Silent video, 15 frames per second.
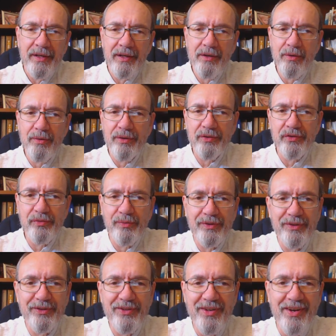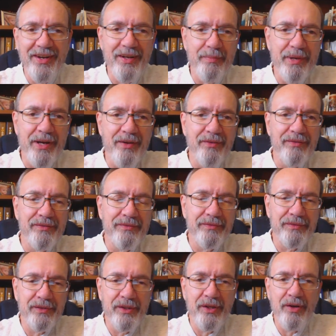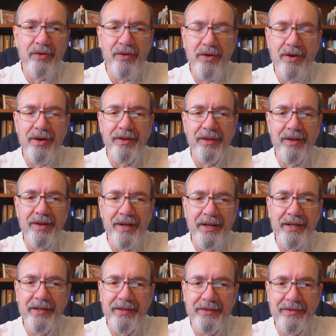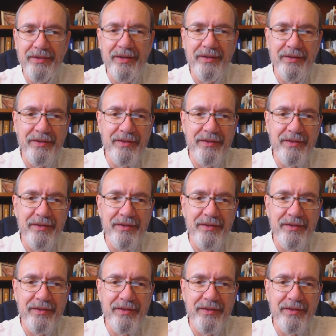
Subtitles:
Of course, when you're talking about online and